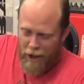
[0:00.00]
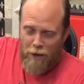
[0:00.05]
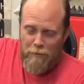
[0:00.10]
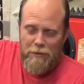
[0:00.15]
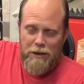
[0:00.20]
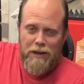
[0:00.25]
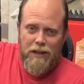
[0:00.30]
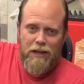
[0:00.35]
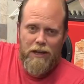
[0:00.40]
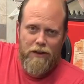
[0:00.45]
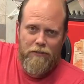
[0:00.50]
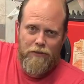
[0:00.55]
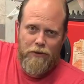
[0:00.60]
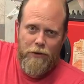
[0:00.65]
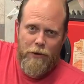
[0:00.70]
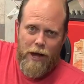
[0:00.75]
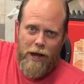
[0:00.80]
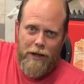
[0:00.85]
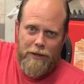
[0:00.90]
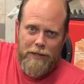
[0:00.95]
many of
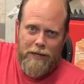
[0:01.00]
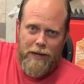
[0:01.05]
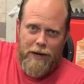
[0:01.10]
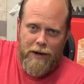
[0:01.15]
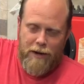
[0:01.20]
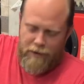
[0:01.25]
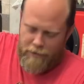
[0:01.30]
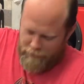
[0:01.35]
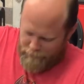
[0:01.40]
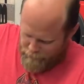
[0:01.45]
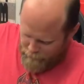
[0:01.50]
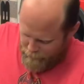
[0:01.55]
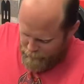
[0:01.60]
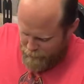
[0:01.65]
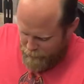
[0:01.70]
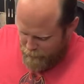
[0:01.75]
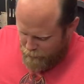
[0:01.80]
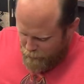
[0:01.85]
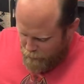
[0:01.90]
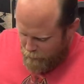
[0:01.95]
you out there, when
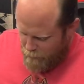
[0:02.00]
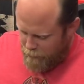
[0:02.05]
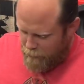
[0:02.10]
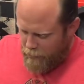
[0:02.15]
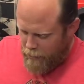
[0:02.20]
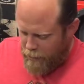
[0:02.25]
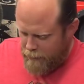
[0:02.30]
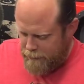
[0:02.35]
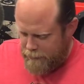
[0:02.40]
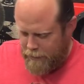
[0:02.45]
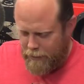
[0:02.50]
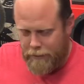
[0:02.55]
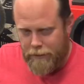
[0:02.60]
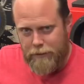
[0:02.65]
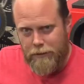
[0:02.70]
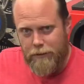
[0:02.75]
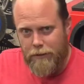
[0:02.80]
you do a project,